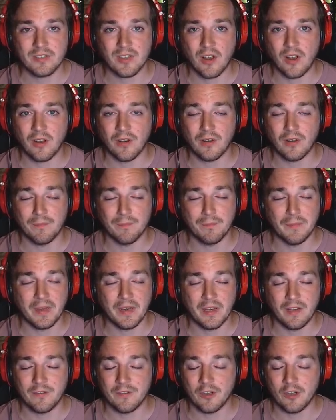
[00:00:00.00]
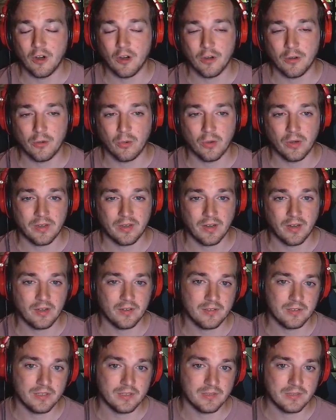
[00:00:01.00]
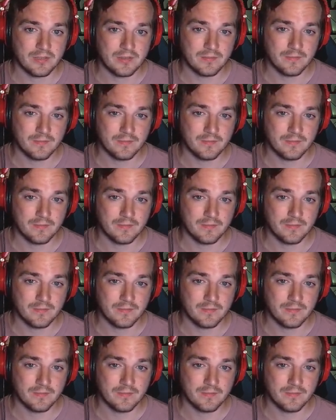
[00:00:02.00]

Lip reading: on many of your hardcore characters.